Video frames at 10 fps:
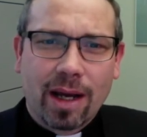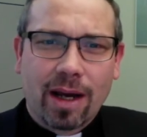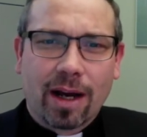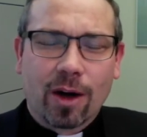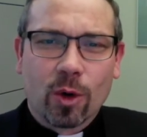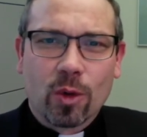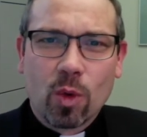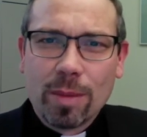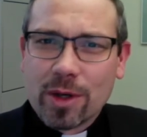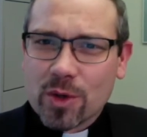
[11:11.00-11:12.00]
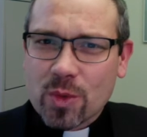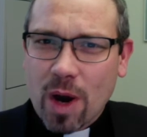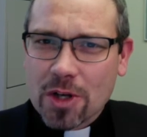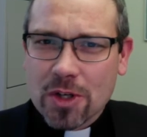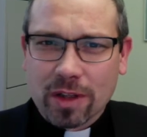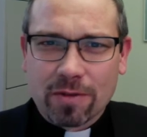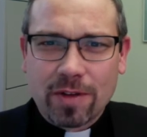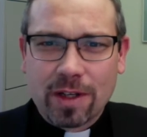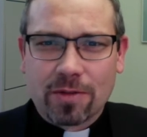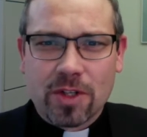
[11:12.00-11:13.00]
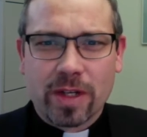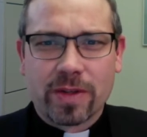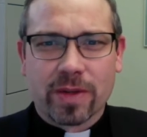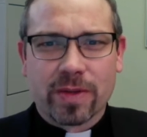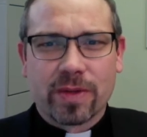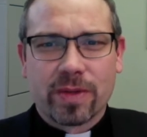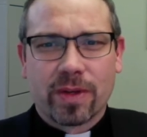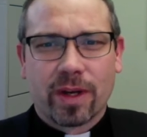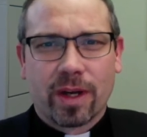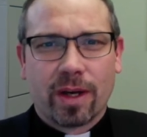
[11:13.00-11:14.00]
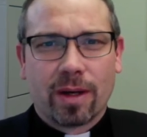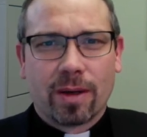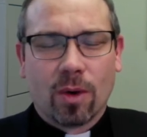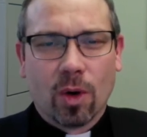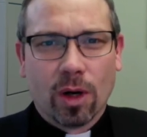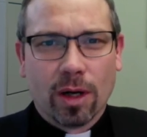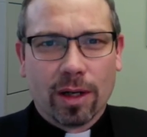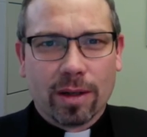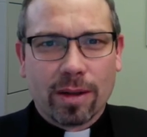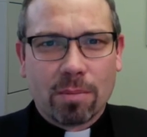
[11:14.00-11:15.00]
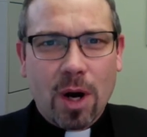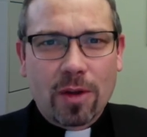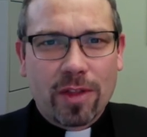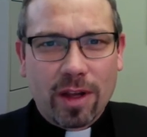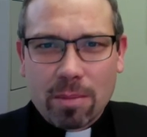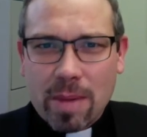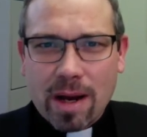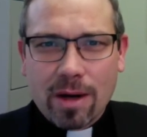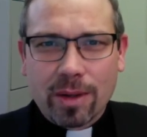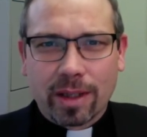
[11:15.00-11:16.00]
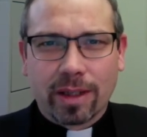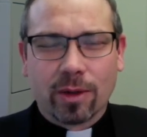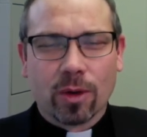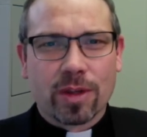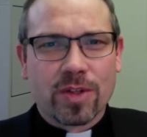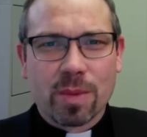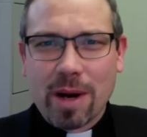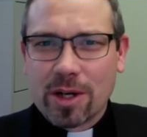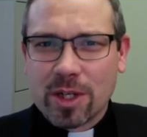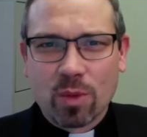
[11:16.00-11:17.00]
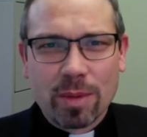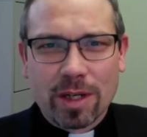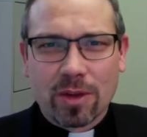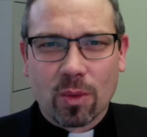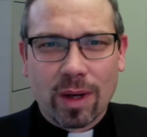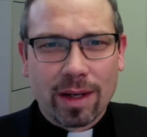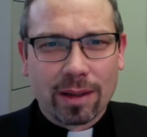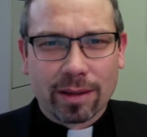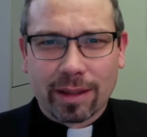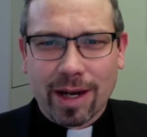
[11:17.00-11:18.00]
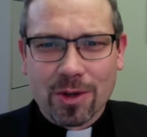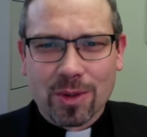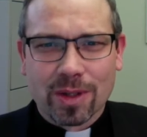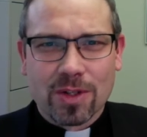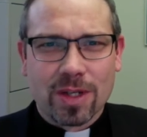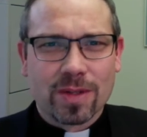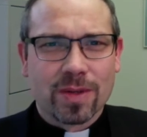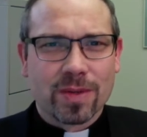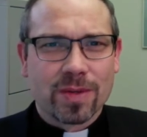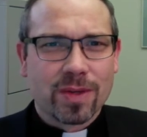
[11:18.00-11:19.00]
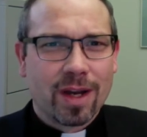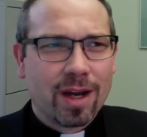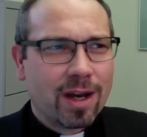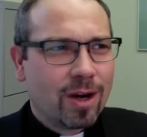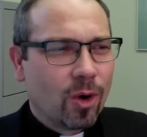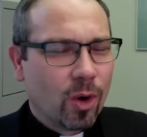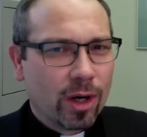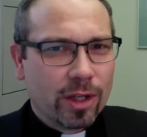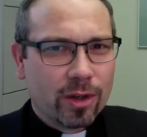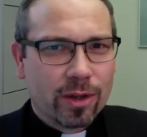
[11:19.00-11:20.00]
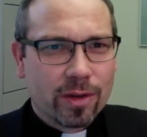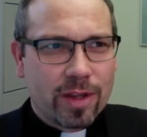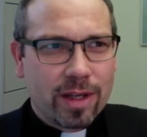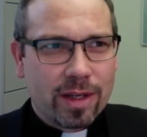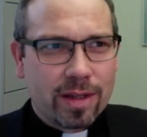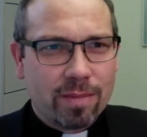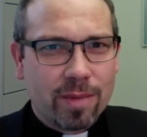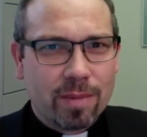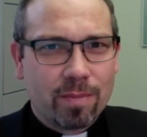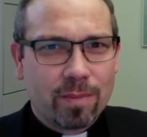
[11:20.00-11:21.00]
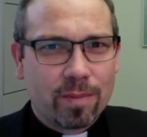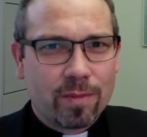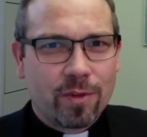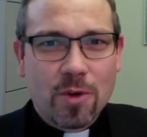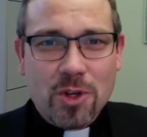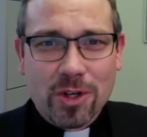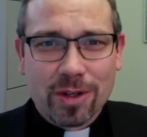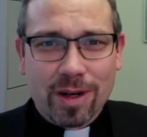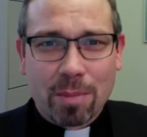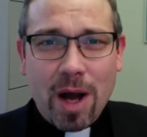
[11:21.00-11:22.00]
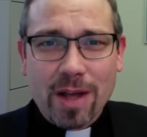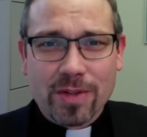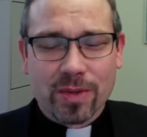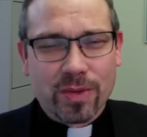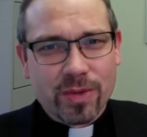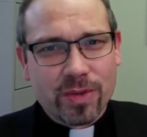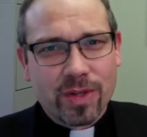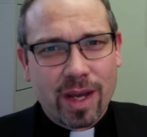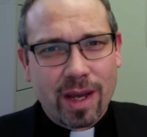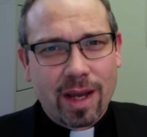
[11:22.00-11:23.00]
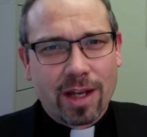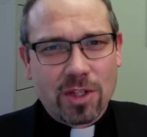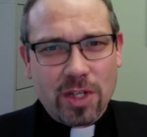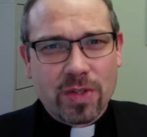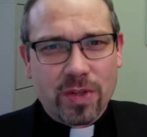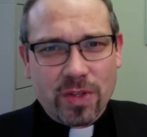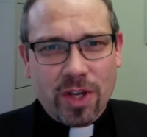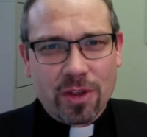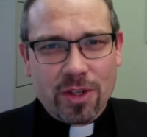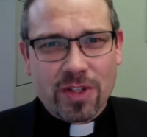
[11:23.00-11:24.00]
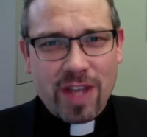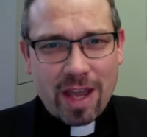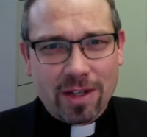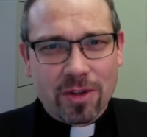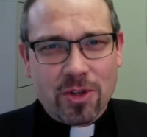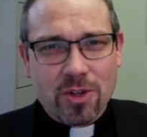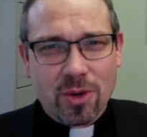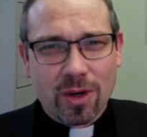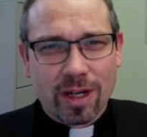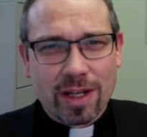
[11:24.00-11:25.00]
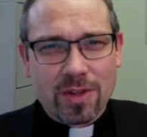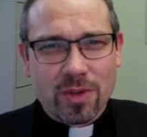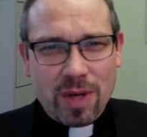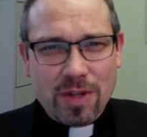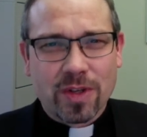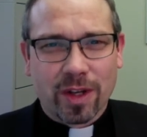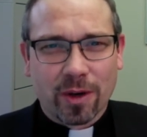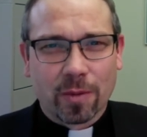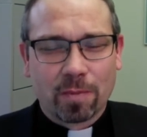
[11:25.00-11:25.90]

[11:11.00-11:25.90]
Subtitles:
or the woman who's washing the feet of Jesus, or Martha and Mary, or the Samaritan woman at the well encountering Jesus, or you're the future apostles and Jesus is on the sand of the shore and he's addressing you.